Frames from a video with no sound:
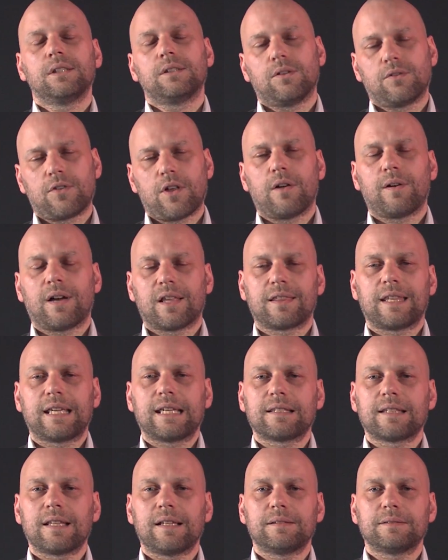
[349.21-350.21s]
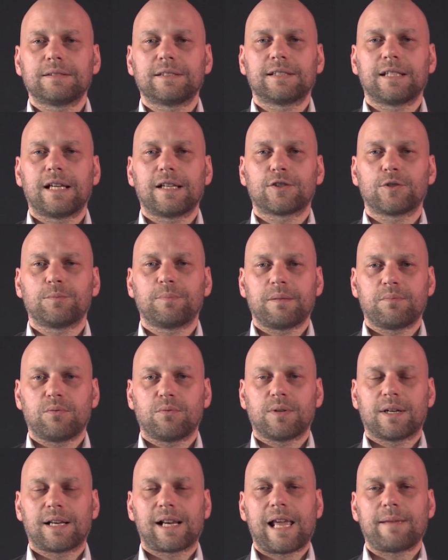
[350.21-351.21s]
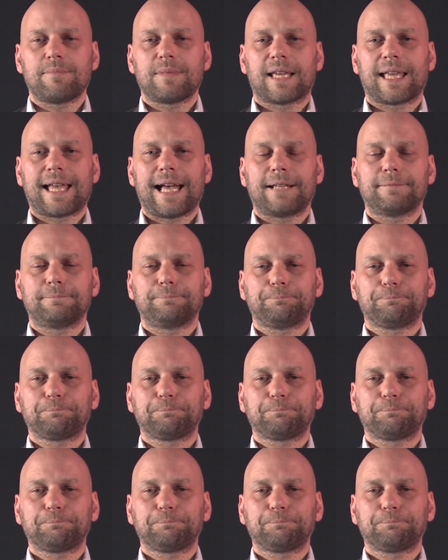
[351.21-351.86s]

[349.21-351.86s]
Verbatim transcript: although I think that uh, some people will claim they can.